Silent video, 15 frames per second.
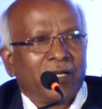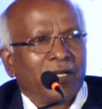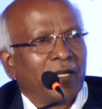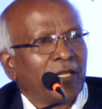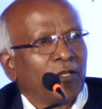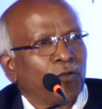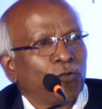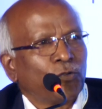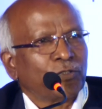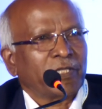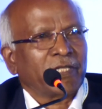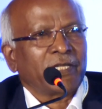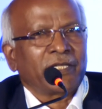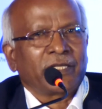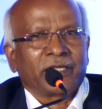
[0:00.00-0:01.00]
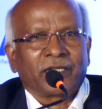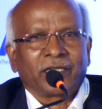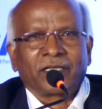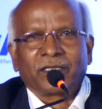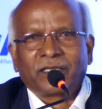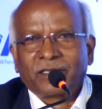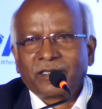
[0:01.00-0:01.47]
Are you using
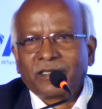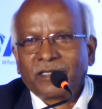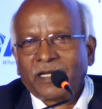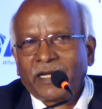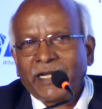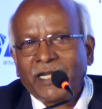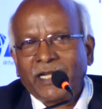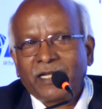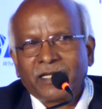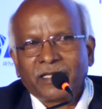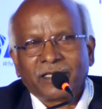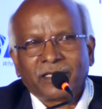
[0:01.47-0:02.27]
the right